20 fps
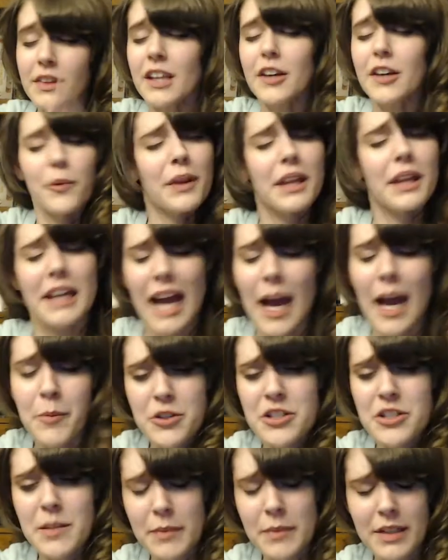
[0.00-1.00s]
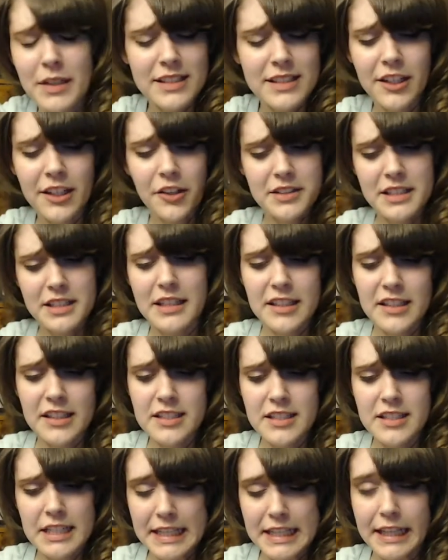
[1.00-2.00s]
in a single
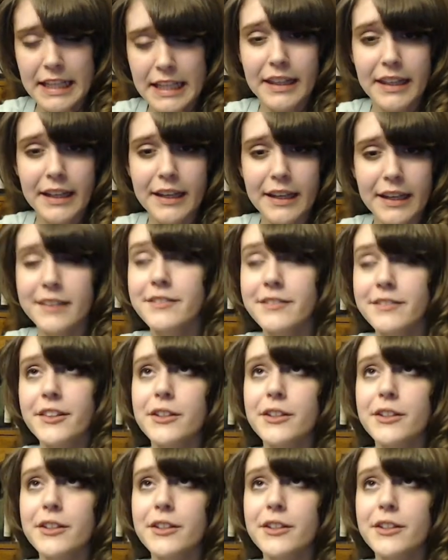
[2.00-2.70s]
sentence, just like the